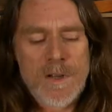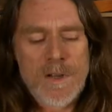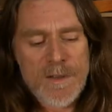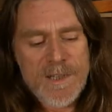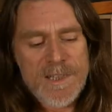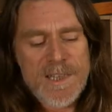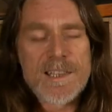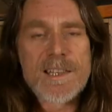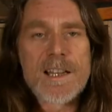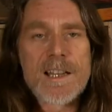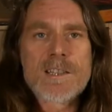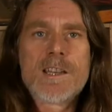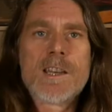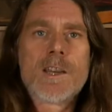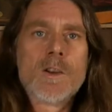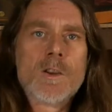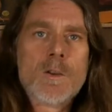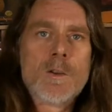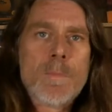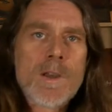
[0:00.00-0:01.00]
This is actually
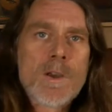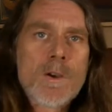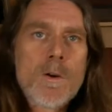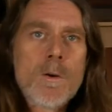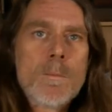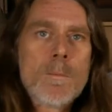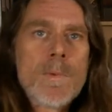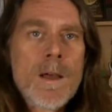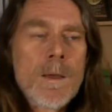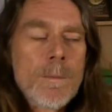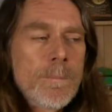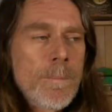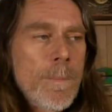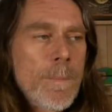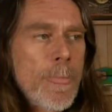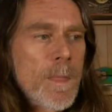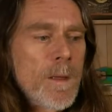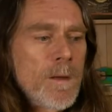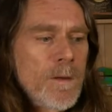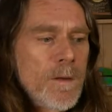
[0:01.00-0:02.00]
going to become
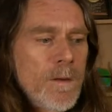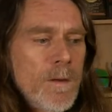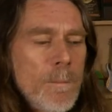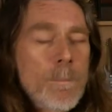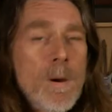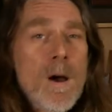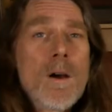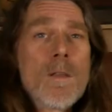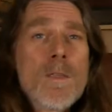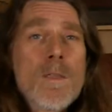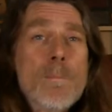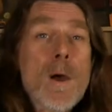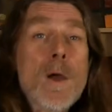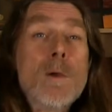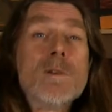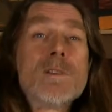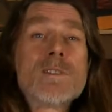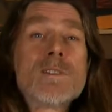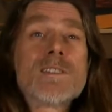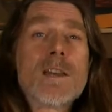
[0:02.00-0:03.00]
part of the
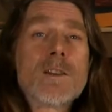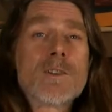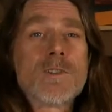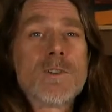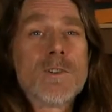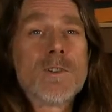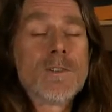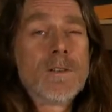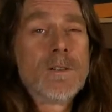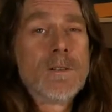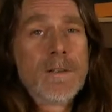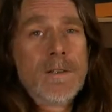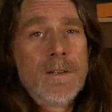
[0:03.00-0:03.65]
bonus section.